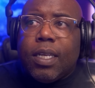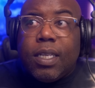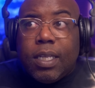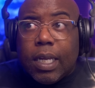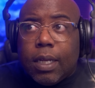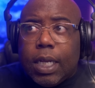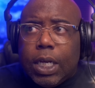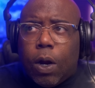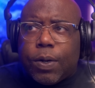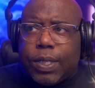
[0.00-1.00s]
sickening
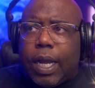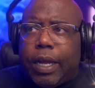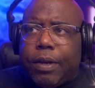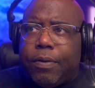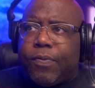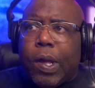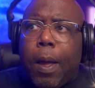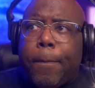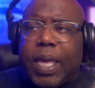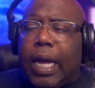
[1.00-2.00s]
dark side of
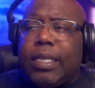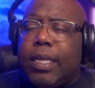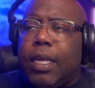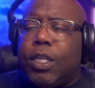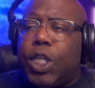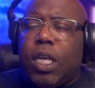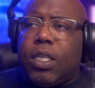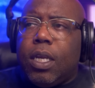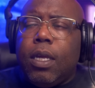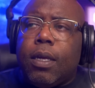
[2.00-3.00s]
Beyoncé and
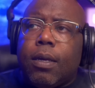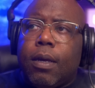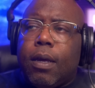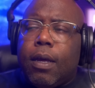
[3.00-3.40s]
Jay-Z.